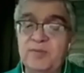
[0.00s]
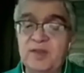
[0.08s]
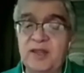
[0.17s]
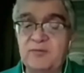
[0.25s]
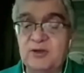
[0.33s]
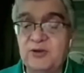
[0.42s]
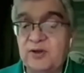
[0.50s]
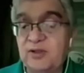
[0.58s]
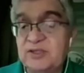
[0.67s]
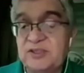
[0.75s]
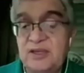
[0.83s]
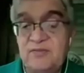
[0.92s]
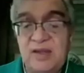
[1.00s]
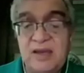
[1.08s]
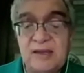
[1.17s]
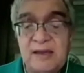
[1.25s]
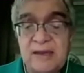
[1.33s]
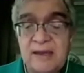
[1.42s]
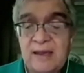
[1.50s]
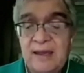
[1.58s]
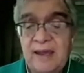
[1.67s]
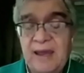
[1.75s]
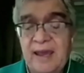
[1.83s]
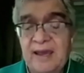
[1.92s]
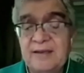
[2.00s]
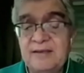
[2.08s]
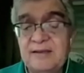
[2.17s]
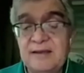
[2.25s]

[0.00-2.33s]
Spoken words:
like we're doing this evening, and